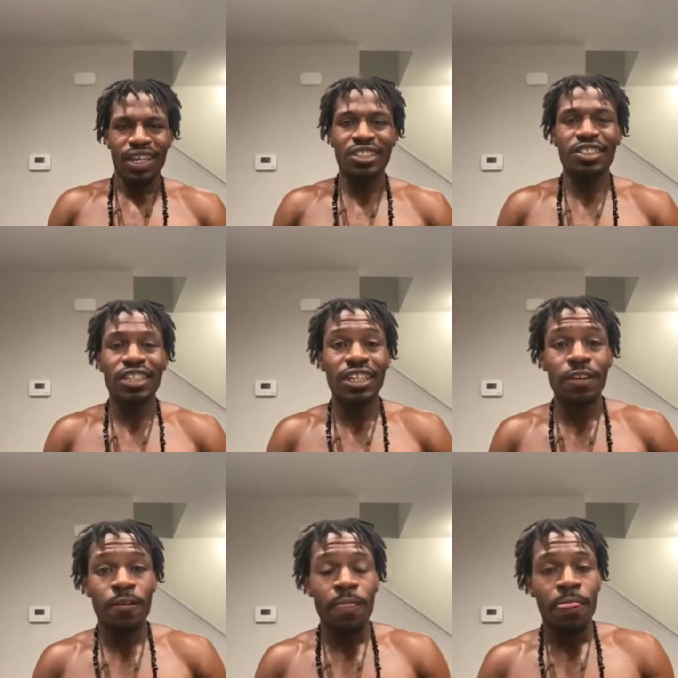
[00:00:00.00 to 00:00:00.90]
And
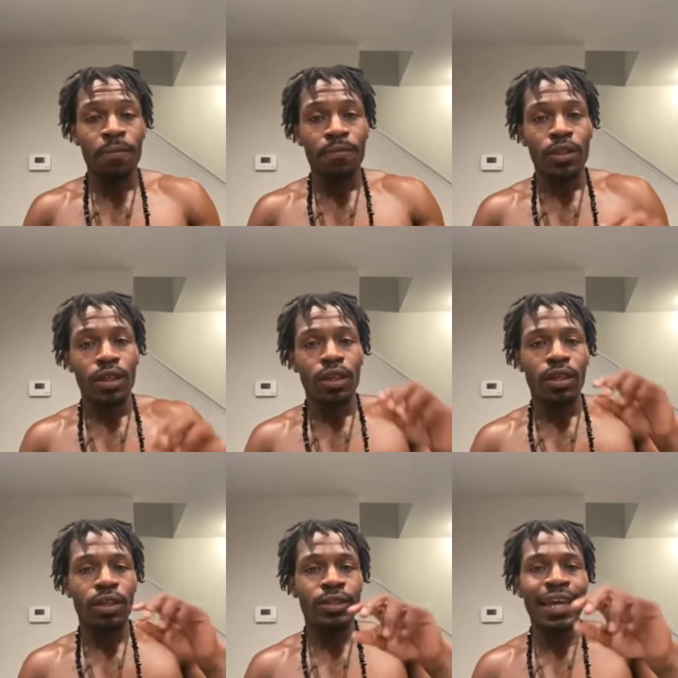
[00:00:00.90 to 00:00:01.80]
see,
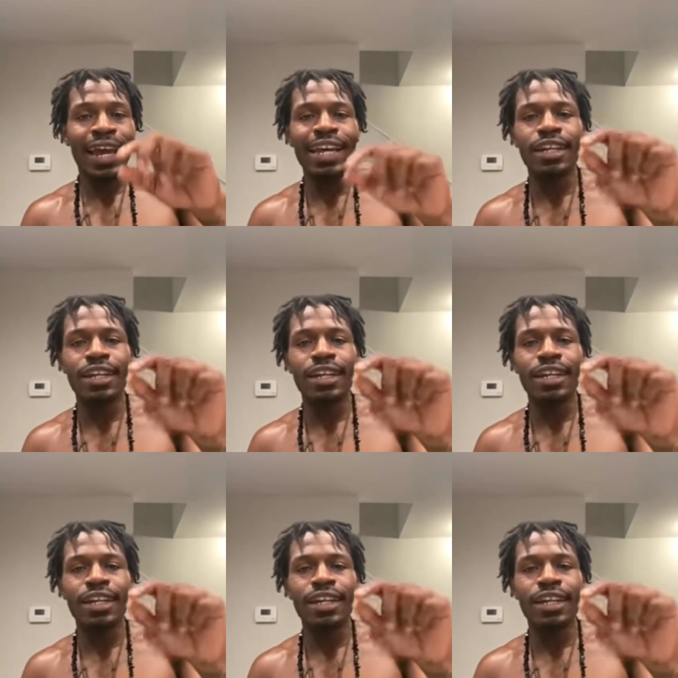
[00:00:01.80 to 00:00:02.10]
they had